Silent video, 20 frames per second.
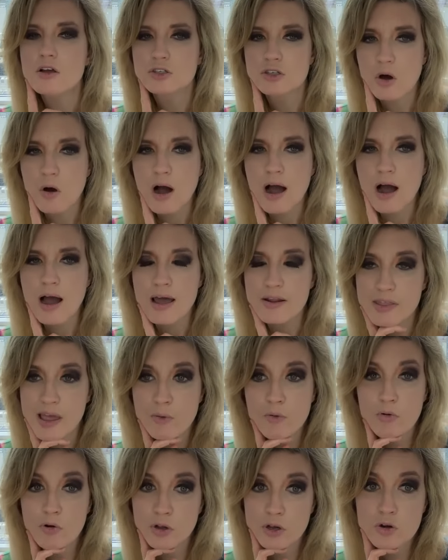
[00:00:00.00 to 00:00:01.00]
So, and
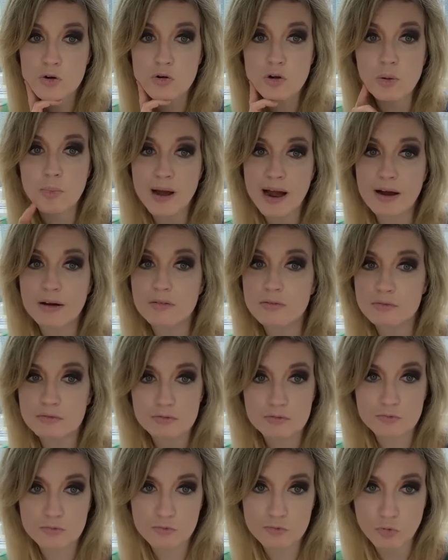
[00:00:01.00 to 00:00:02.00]
they were really cool about
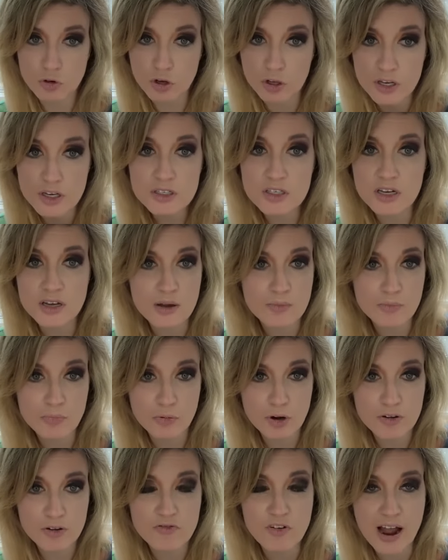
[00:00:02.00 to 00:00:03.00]
releasing it
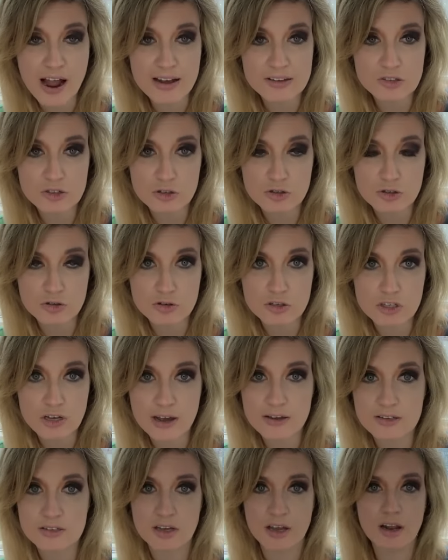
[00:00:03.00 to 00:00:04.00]
pretty fast as soon as
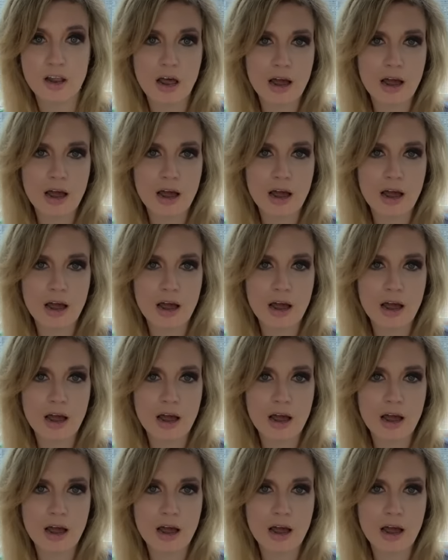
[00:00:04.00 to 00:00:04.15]
I said,